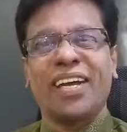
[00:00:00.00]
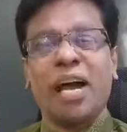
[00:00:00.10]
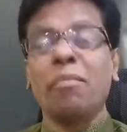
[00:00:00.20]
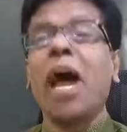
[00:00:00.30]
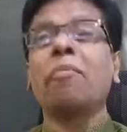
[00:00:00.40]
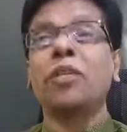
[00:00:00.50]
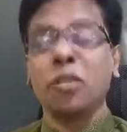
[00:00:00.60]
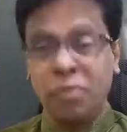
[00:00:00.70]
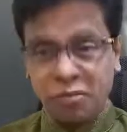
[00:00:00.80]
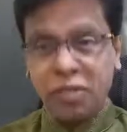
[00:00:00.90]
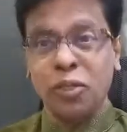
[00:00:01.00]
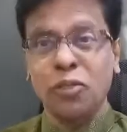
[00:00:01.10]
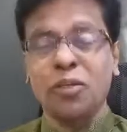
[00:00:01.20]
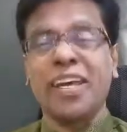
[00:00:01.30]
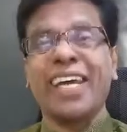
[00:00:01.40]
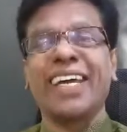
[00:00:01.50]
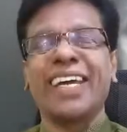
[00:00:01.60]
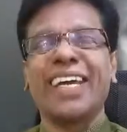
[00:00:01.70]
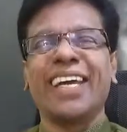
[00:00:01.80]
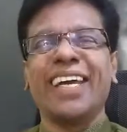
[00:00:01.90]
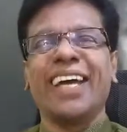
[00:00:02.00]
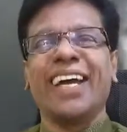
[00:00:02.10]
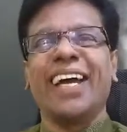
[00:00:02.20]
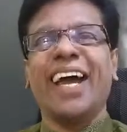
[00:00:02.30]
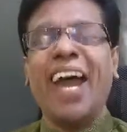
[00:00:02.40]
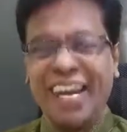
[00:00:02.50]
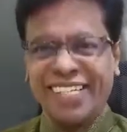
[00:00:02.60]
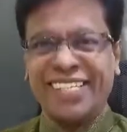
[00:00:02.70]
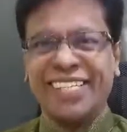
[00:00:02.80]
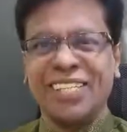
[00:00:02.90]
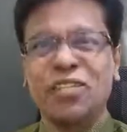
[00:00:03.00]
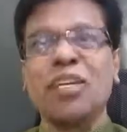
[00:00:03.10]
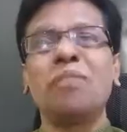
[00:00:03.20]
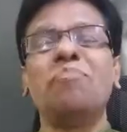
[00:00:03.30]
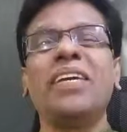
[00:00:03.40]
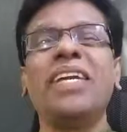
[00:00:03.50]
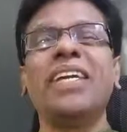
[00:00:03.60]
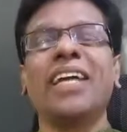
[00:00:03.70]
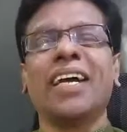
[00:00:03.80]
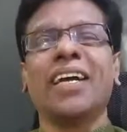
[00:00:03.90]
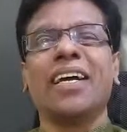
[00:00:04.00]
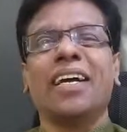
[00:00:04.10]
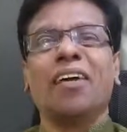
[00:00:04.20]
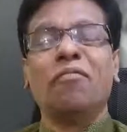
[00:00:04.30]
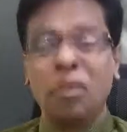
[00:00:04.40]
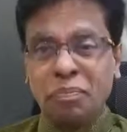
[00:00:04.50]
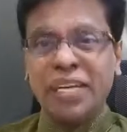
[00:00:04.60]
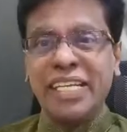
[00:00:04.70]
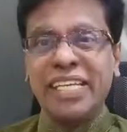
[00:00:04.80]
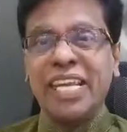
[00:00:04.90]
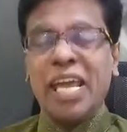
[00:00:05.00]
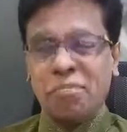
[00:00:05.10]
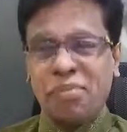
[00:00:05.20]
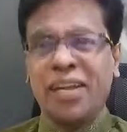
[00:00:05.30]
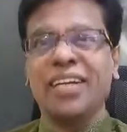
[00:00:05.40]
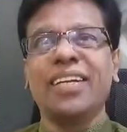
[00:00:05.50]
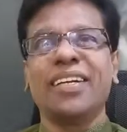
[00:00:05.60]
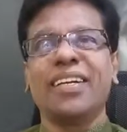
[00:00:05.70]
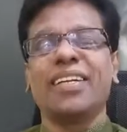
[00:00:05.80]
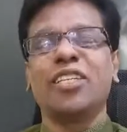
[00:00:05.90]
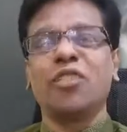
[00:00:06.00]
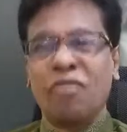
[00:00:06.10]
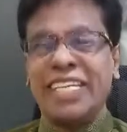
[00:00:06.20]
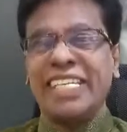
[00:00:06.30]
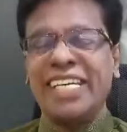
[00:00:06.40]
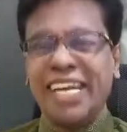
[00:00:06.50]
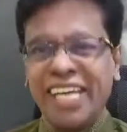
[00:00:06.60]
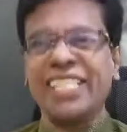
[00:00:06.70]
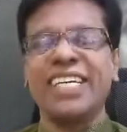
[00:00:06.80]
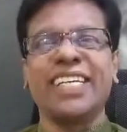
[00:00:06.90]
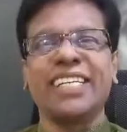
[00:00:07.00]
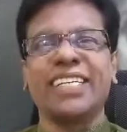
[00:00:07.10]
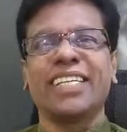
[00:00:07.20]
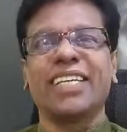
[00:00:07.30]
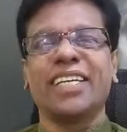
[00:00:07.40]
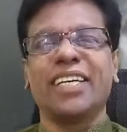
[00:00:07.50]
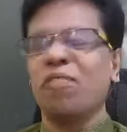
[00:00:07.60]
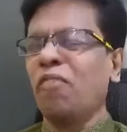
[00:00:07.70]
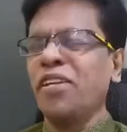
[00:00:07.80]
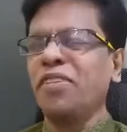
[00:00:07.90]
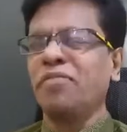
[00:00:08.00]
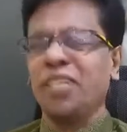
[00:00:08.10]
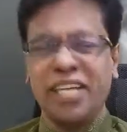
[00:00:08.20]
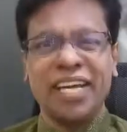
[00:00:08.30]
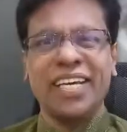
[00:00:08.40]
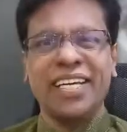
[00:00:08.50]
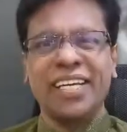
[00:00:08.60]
I'm happy to be with you today. And today being 15th April 2019, a wonderful day.